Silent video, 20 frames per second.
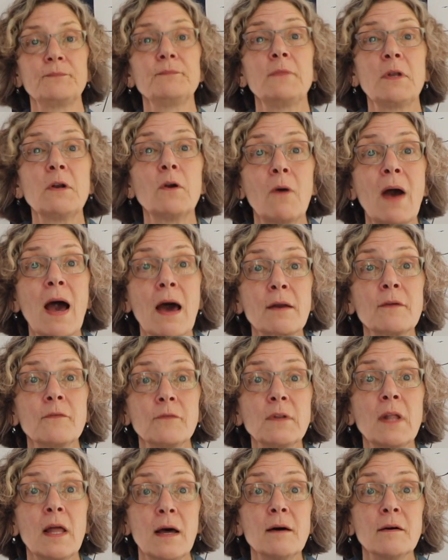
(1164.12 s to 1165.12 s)
you know, out of
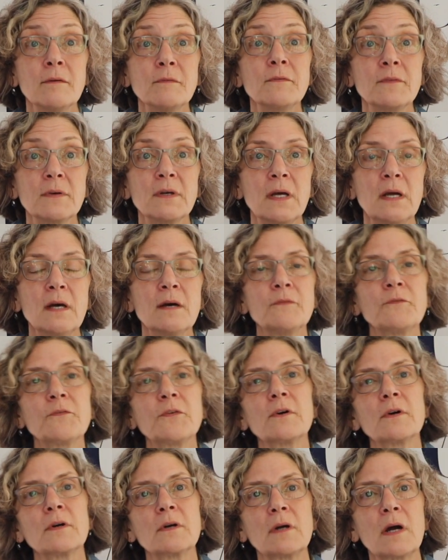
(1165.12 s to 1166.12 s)
love
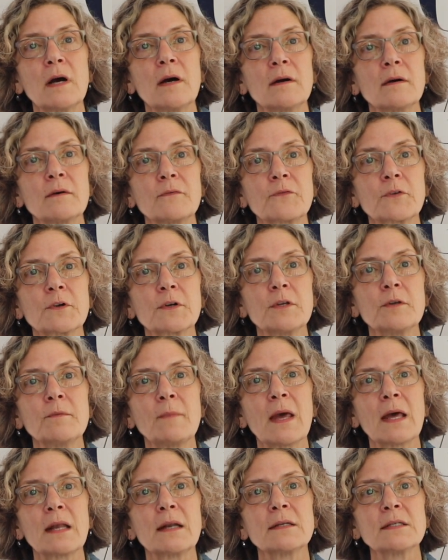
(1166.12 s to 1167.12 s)
for
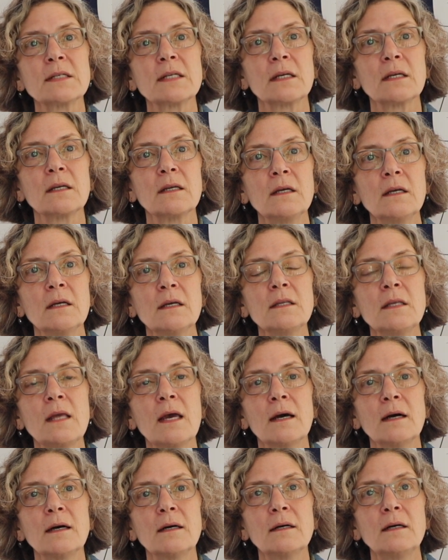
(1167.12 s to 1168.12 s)
humanity.
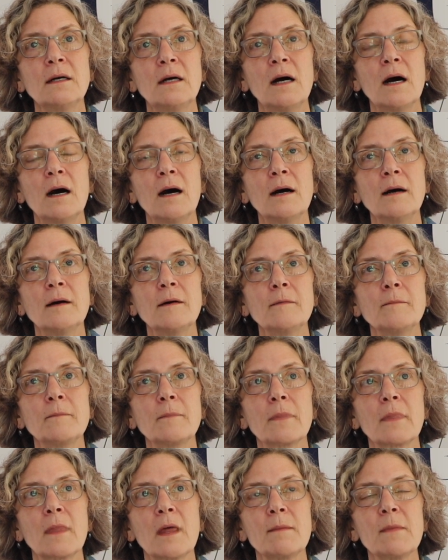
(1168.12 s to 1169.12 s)
Yeah.
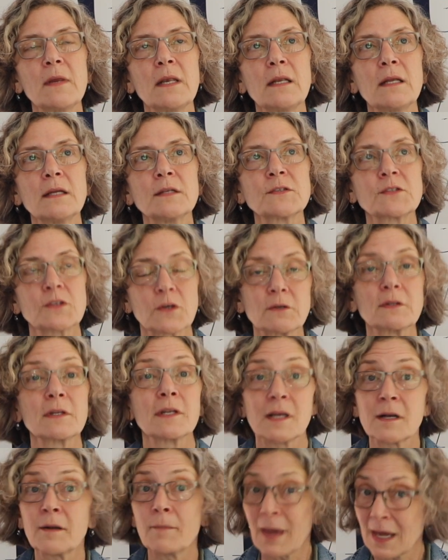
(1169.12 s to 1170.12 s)
I mean, it's
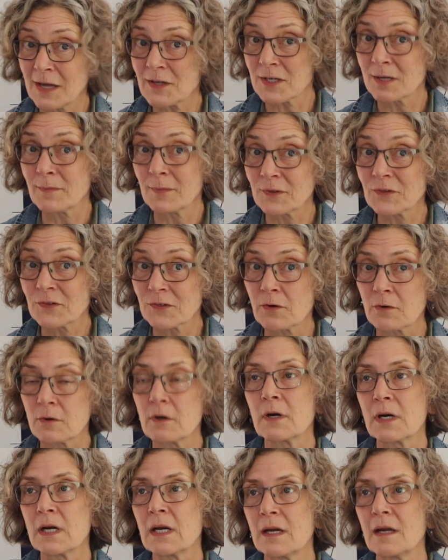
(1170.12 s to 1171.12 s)
certainly an imaginable
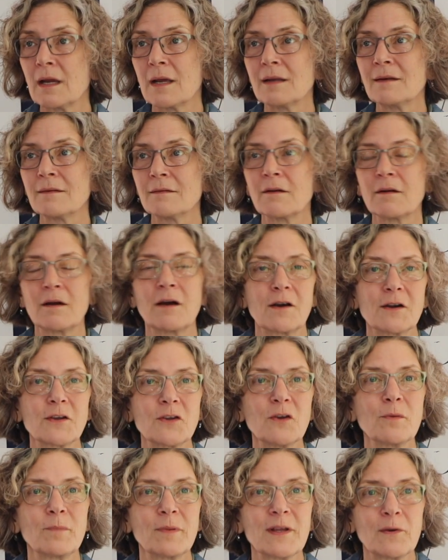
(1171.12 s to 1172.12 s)
story, and
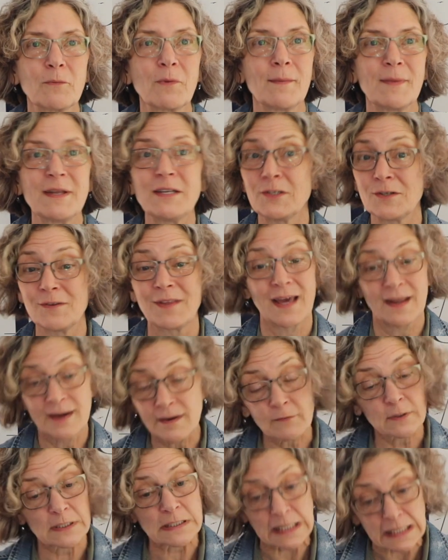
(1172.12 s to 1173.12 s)
arguably women do that
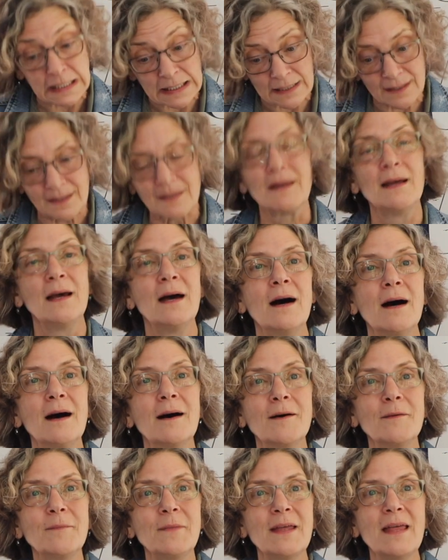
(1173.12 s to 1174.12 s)
every day.
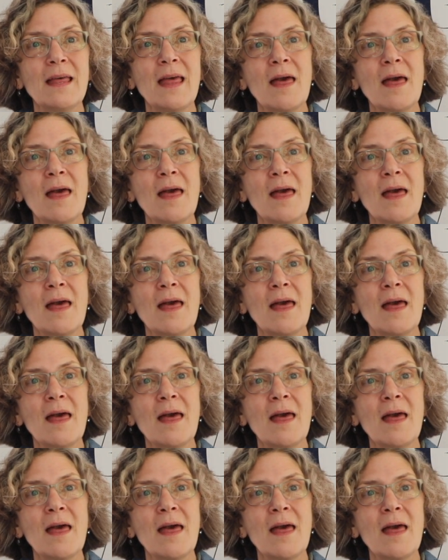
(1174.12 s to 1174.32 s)
And